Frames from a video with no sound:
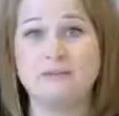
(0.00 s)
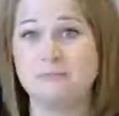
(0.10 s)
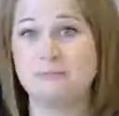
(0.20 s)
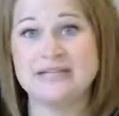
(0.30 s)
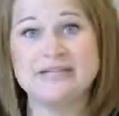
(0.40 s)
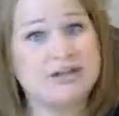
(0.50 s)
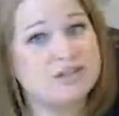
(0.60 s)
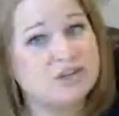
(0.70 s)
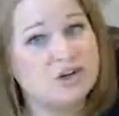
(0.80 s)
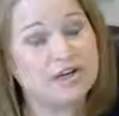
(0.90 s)
based on
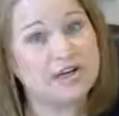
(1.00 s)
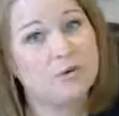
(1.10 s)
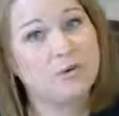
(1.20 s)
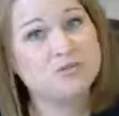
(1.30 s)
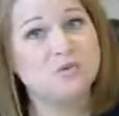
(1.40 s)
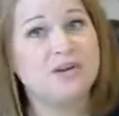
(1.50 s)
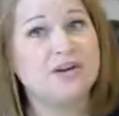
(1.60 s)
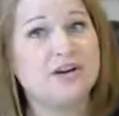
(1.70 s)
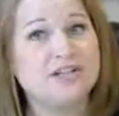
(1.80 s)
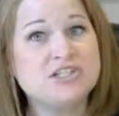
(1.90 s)
certain keywords within
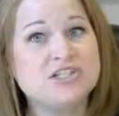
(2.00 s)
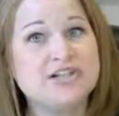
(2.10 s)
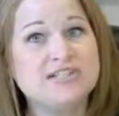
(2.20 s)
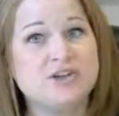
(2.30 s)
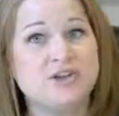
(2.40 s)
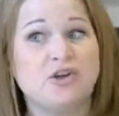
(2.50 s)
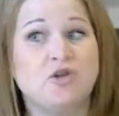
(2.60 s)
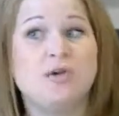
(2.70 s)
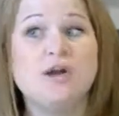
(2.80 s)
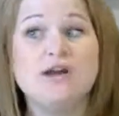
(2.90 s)
your industry, so
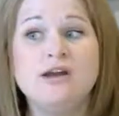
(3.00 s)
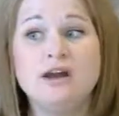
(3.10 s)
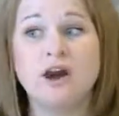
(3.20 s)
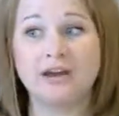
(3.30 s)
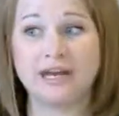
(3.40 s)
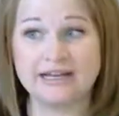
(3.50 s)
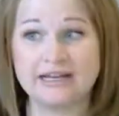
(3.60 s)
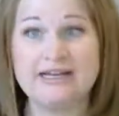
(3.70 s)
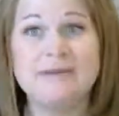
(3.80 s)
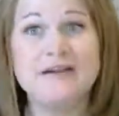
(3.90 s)
you are getting an
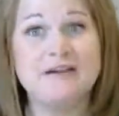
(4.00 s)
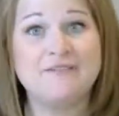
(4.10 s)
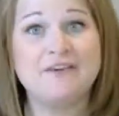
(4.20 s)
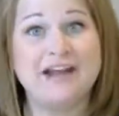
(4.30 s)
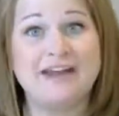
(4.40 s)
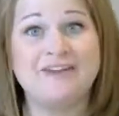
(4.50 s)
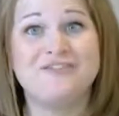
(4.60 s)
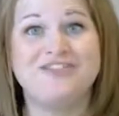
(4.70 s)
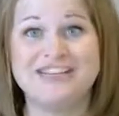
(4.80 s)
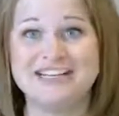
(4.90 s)
email every day of
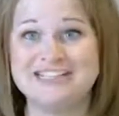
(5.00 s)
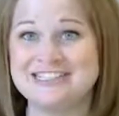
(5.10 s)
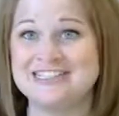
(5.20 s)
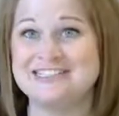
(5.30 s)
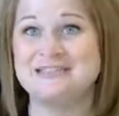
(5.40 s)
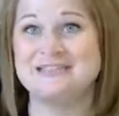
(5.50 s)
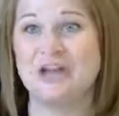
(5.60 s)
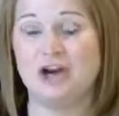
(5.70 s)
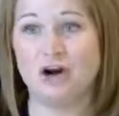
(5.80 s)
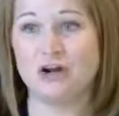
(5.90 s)
things
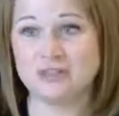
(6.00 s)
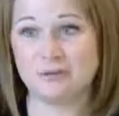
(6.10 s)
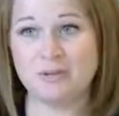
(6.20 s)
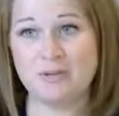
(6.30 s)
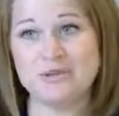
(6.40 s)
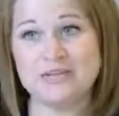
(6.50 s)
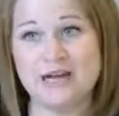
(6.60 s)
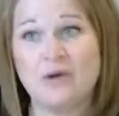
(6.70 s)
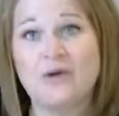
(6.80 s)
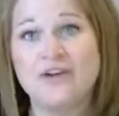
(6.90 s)
that are also being posted
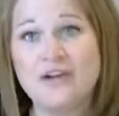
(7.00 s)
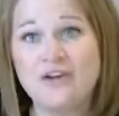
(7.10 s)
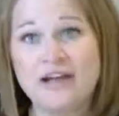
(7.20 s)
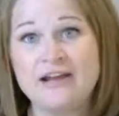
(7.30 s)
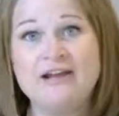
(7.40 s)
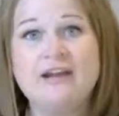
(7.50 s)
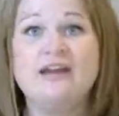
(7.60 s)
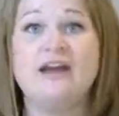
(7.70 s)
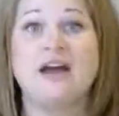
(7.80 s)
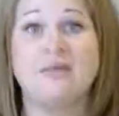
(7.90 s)
out on the internet
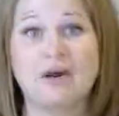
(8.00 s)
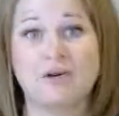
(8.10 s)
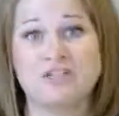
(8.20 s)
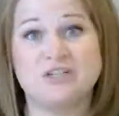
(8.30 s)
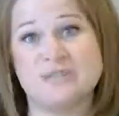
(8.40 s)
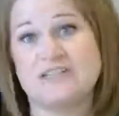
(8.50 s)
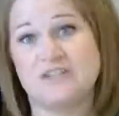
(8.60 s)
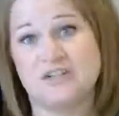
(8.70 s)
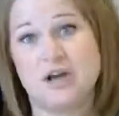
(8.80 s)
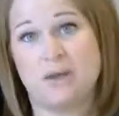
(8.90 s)
about your
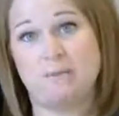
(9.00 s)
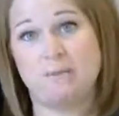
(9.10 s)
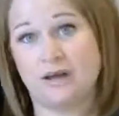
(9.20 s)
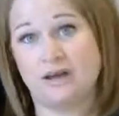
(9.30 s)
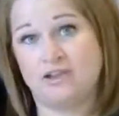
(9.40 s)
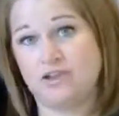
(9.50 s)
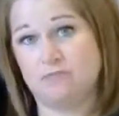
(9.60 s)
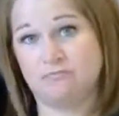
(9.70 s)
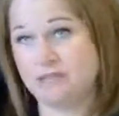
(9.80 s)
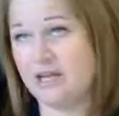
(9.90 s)
specific
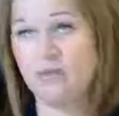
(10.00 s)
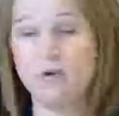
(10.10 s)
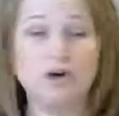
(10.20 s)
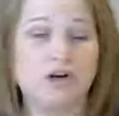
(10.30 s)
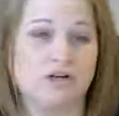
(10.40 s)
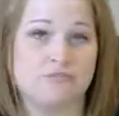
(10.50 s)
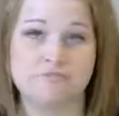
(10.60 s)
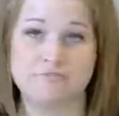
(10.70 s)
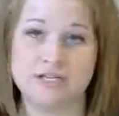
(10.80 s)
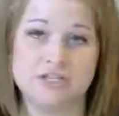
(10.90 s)
keyword or
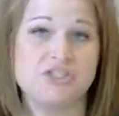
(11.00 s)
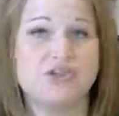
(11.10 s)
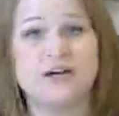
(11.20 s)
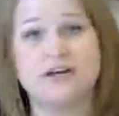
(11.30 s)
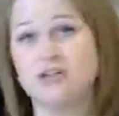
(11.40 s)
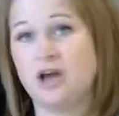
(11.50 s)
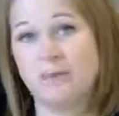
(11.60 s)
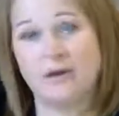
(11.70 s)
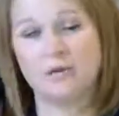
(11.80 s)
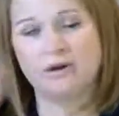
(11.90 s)
industry or
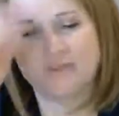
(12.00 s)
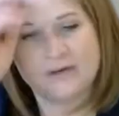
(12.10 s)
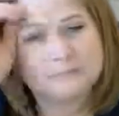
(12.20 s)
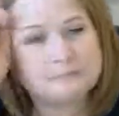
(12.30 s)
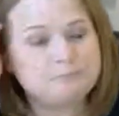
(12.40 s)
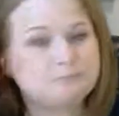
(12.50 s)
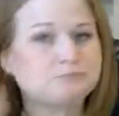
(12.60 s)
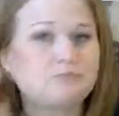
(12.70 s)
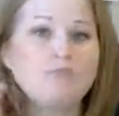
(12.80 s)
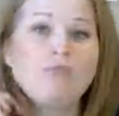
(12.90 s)
topic, whatever.
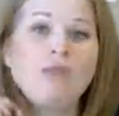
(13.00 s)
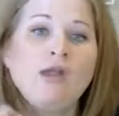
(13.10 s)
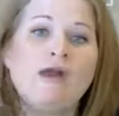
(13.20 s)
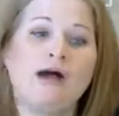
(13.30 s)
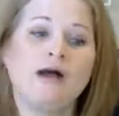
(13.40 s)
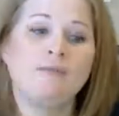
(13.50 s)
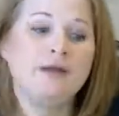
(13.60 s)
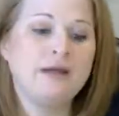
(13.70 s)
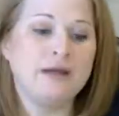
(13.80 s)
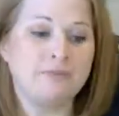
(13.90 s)
But
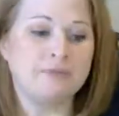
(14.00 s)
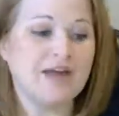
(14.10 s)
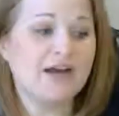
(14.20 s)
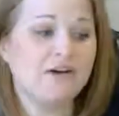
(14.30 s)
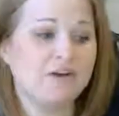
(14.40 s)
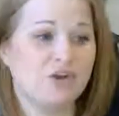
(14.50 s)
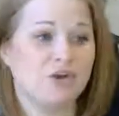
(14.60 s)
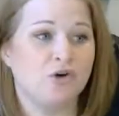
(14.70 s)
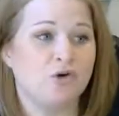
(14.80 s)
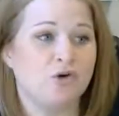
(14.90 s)
that'll give
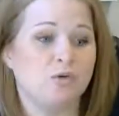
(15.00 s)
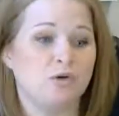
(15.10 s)
you